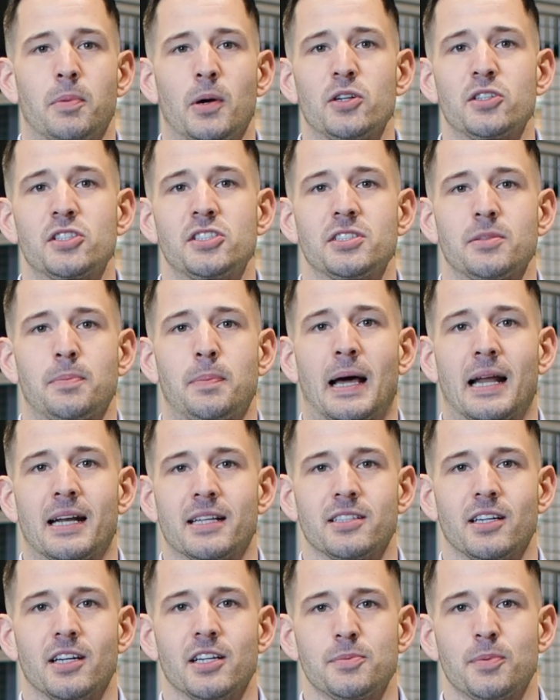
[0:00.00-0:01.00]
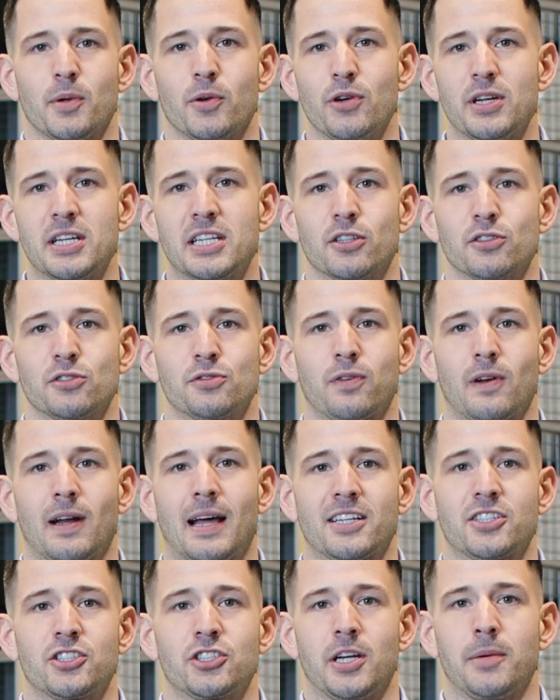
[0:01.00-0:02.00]
boxes are palletised by Reeco's
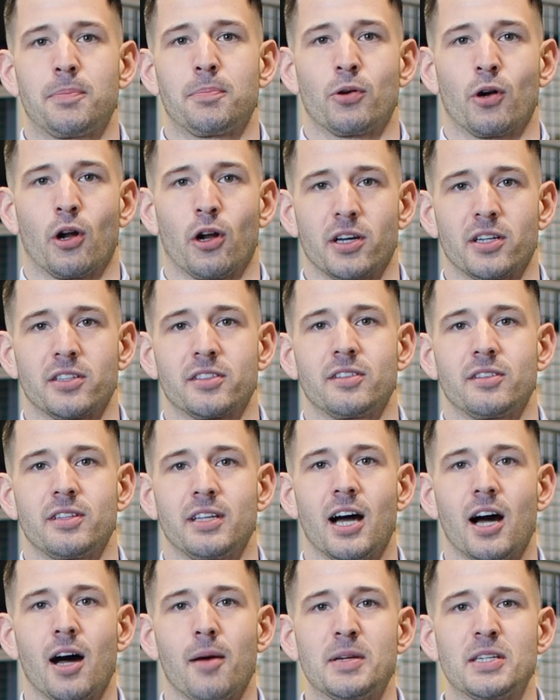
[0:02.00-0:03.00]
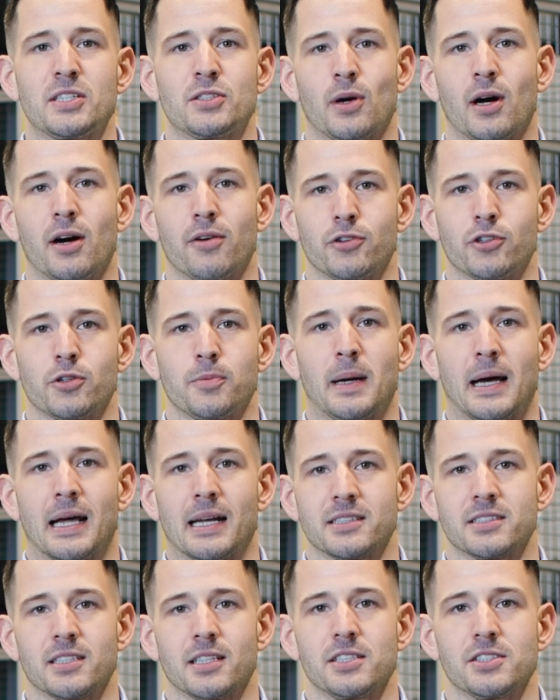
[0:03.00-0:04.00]
flagship product, the R B twelve hundred
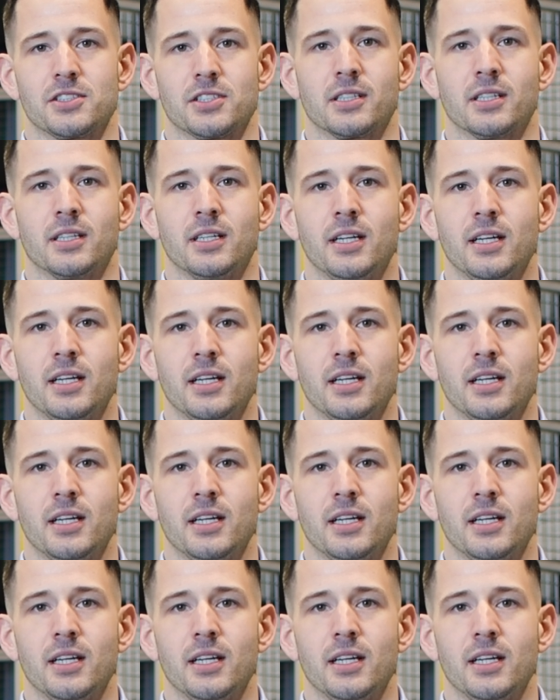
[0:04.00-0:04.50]
palletiser.